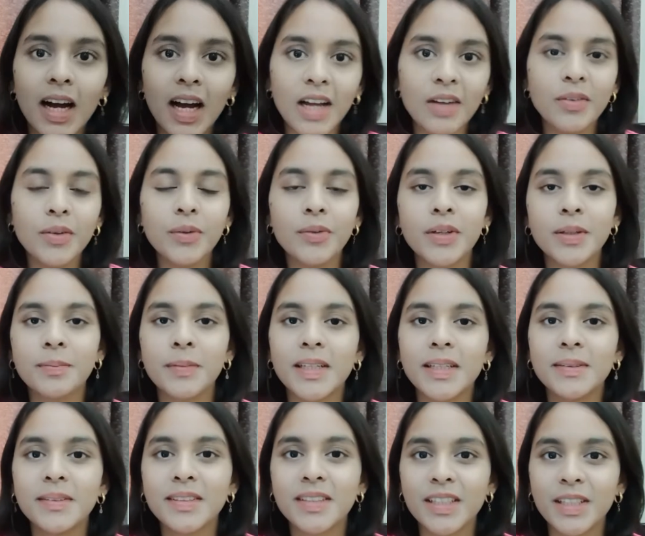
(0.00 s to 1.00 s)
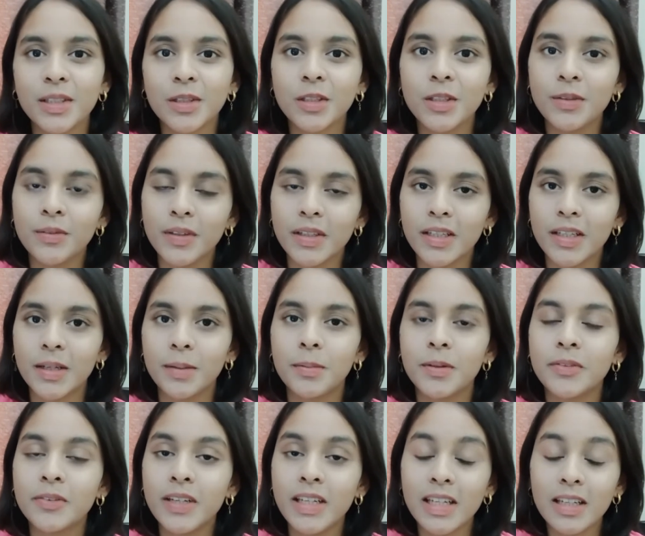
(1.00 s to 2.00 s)
Hi everyone, my name is Karina Oliveira. I'm a
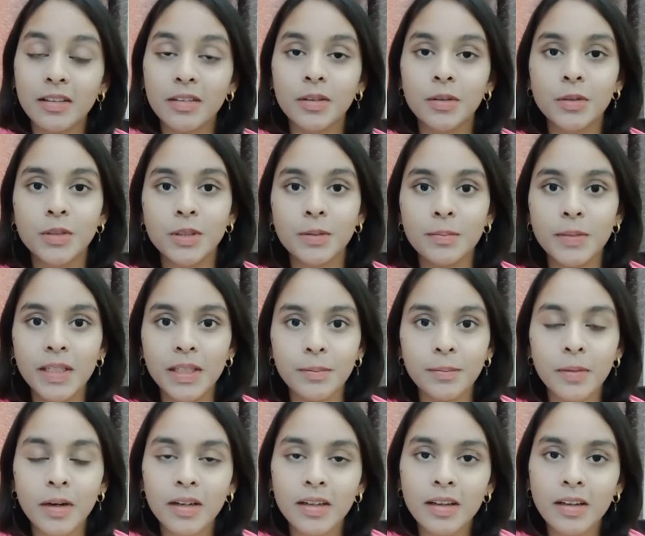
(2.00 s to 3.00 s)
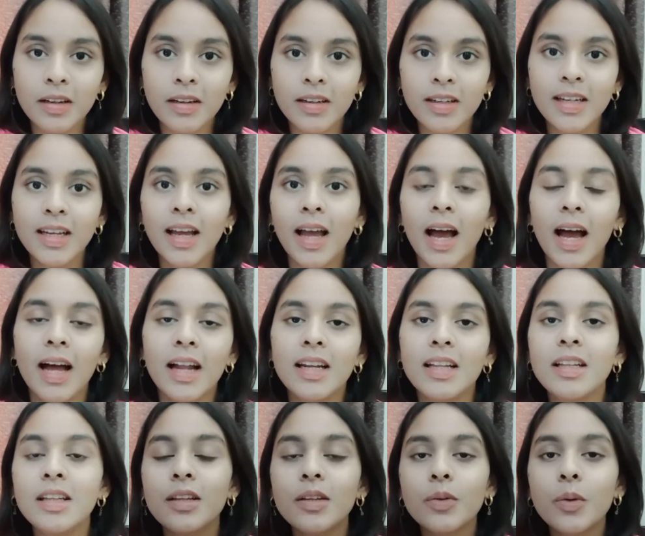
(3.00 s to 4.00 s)
freelance social media marketer, and
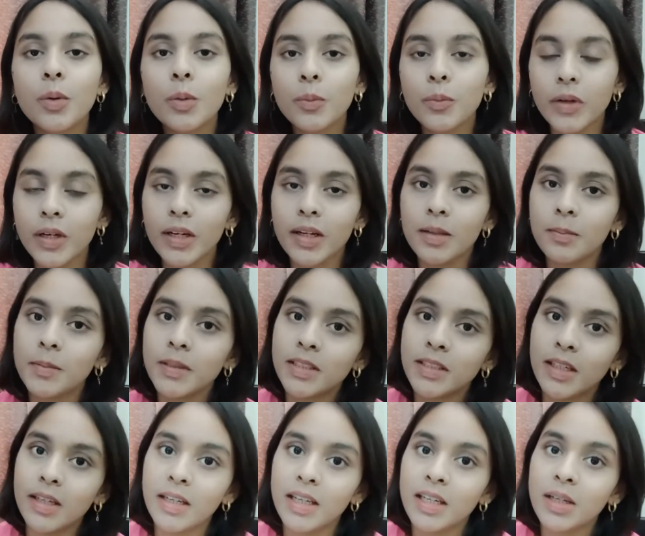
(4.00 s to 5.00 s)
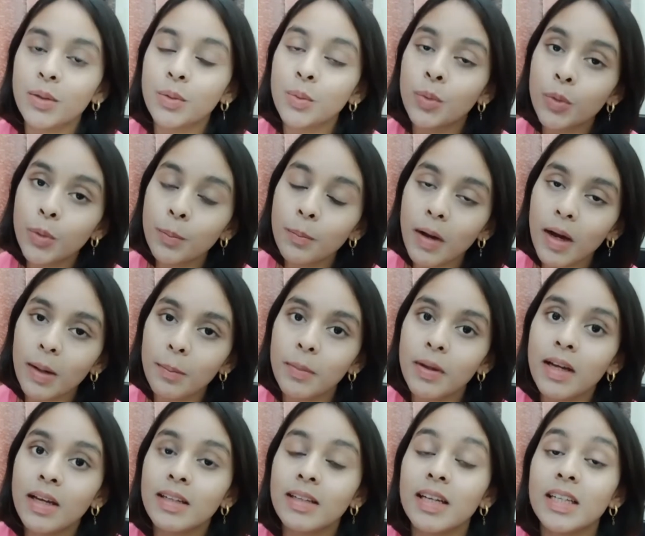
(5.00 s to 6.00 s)
in this whole video, I'll be sharing a roadmap
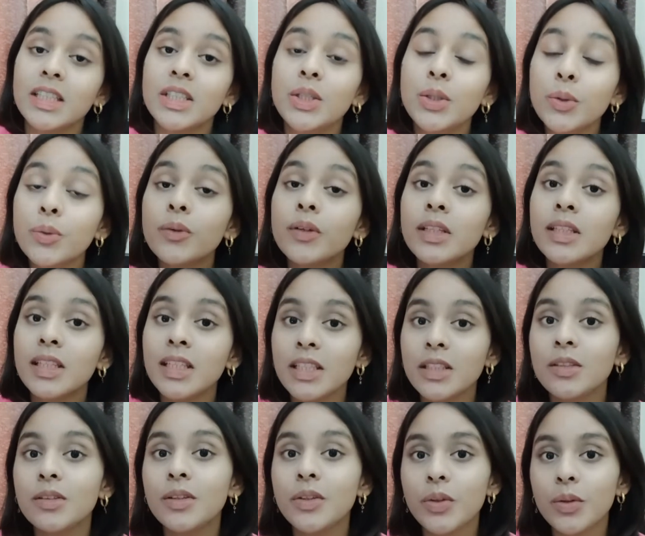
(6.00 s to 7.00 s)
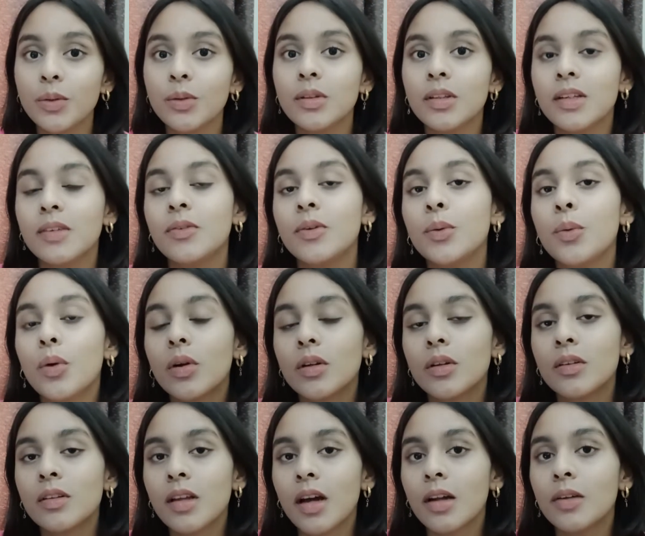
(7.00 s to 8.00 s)
that you will need to use if you want to
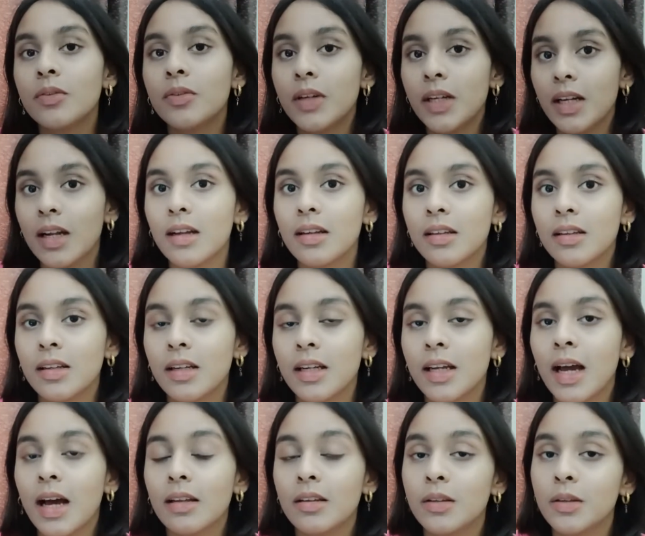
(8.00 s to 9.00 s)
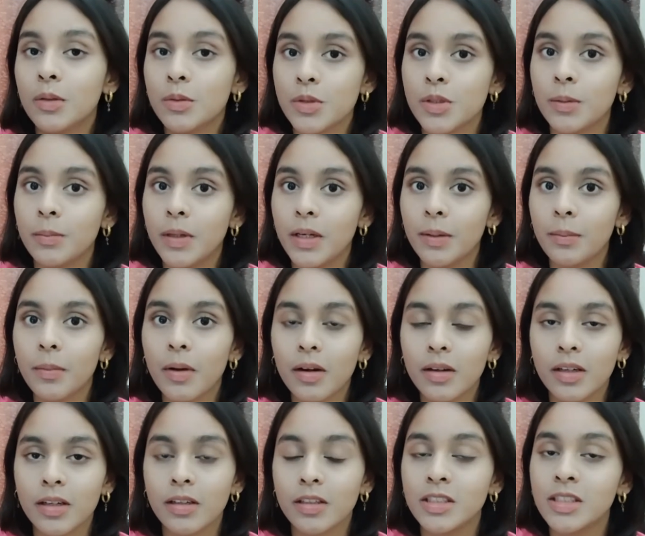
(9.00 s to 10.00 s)
start freelancing as a social media
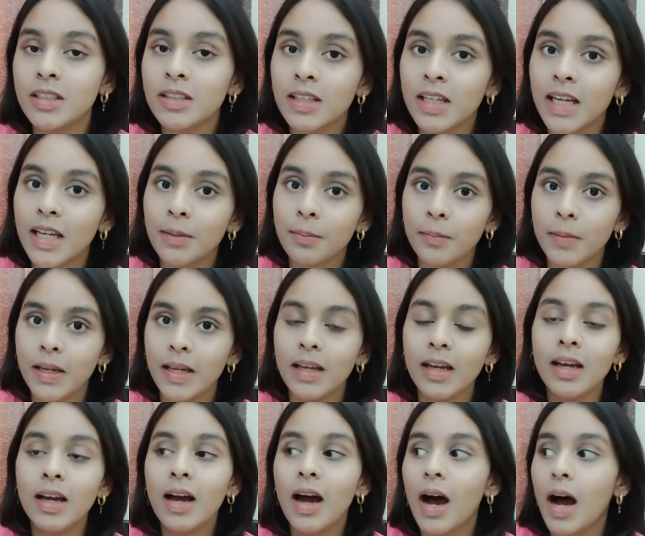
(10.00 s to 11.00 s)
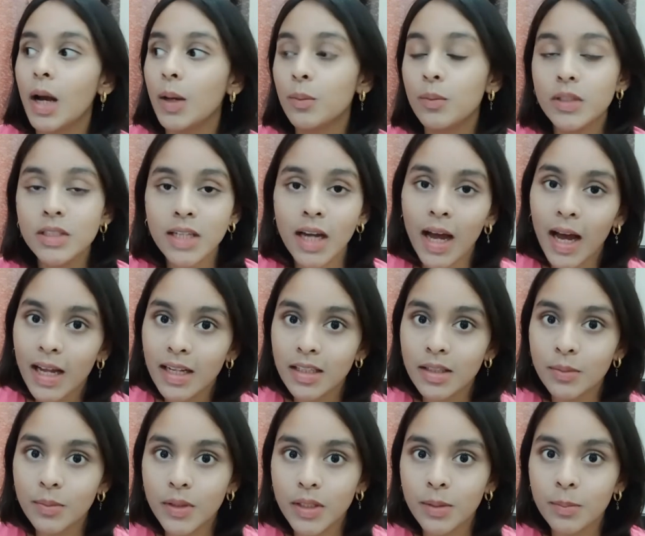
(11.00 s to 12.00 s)
marketer, just like me. I wish I had
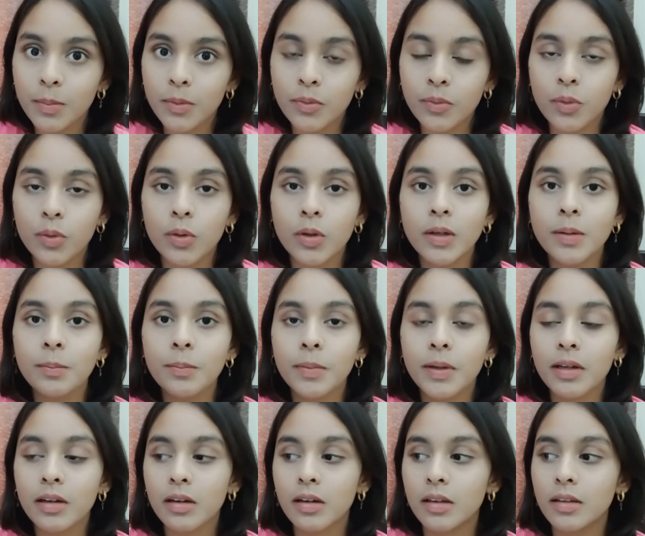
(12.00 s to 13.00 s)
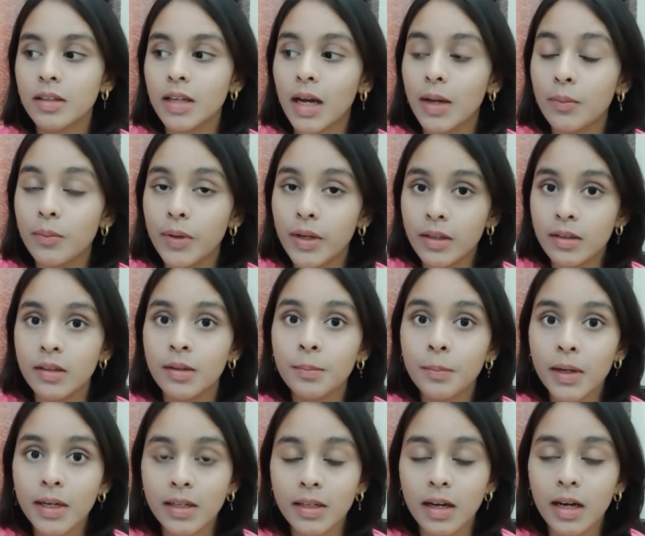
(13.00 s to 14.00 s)
this video before because I wasted
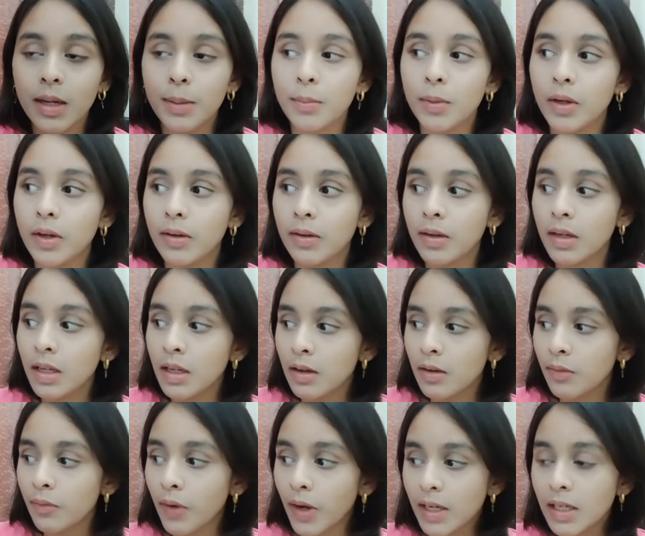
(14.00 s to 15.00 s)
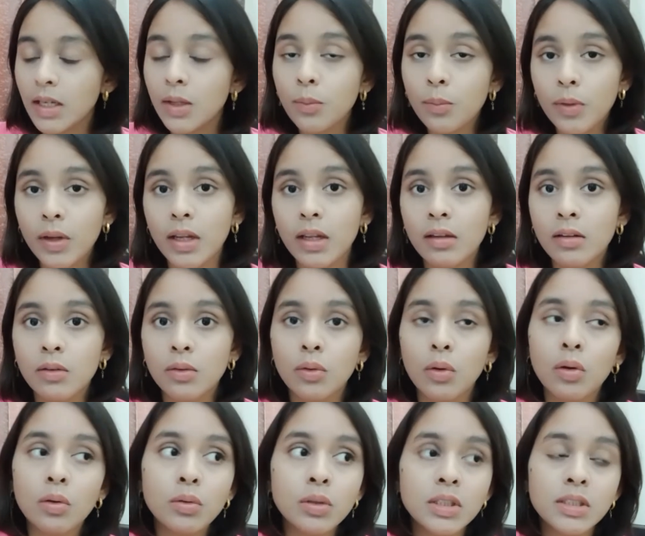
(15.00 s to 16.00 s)
my time in finding ways
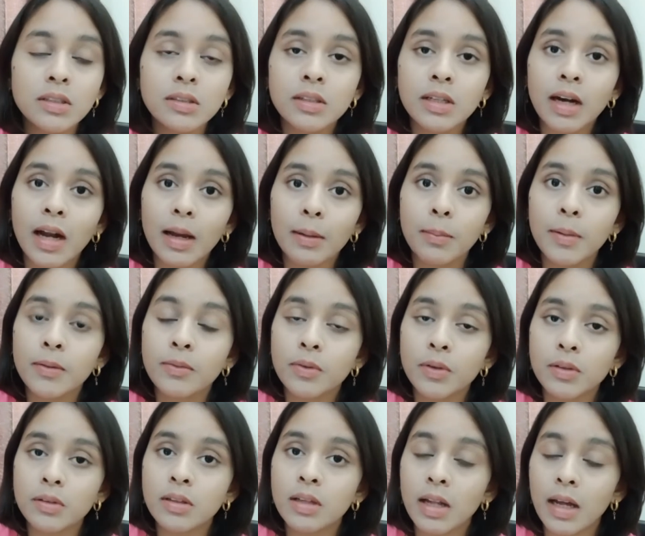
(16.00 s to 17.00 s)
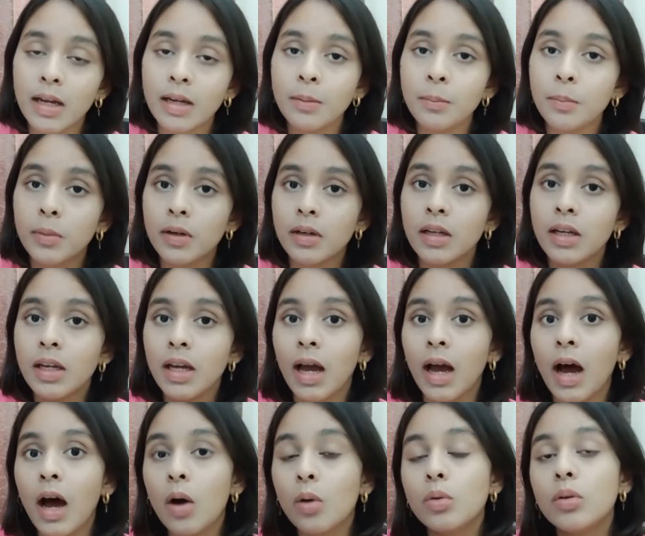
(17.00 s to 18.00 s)
not only just crack my first client, but
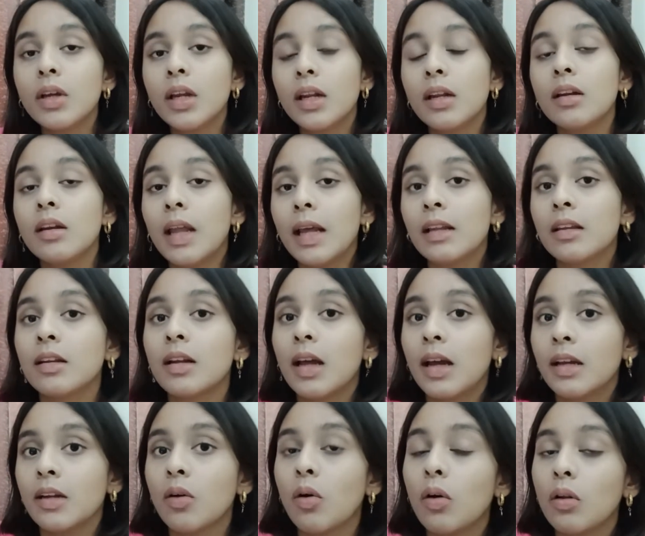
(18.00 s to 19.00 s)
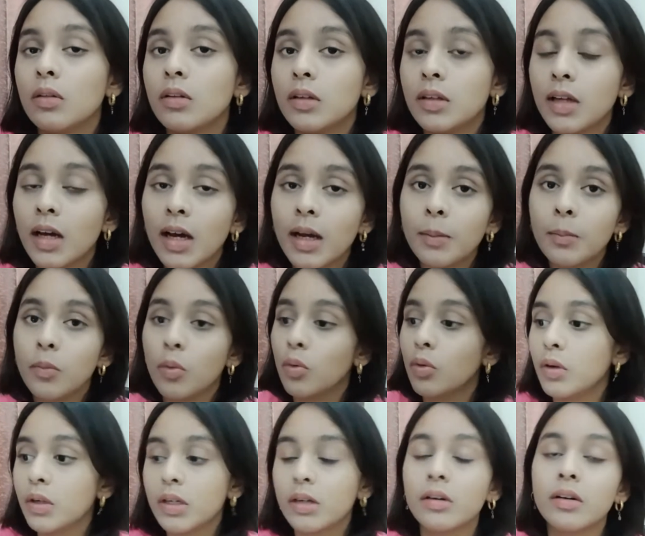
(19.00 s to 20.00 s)
how to get a next client all the time or
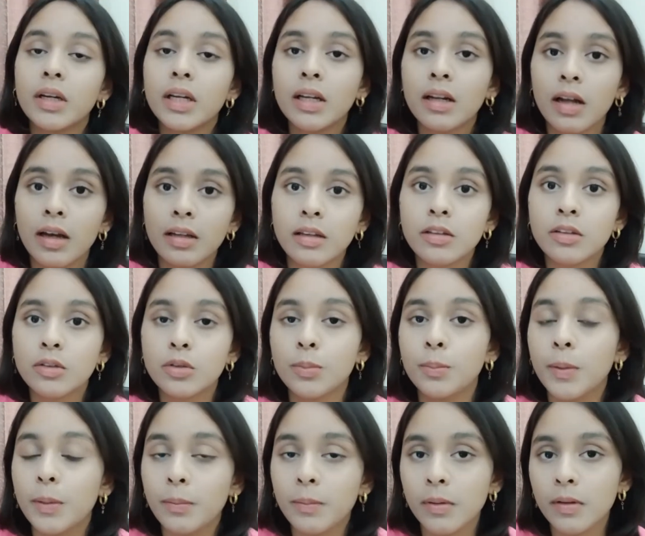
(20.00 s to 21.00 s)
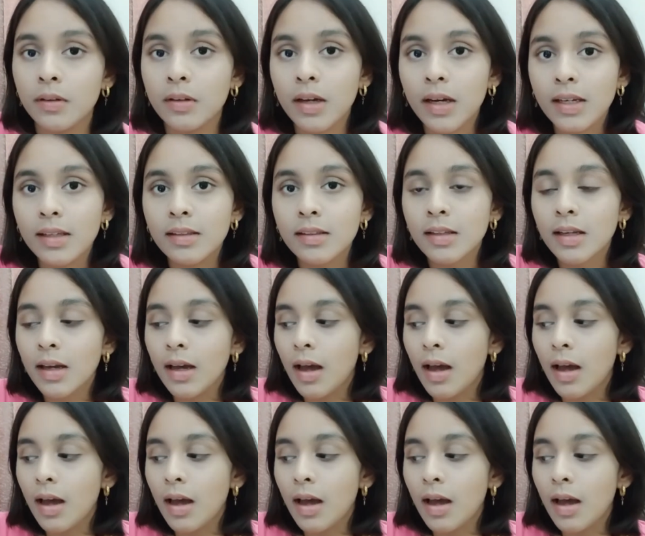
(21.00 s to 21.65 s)
recurring clients to be precise.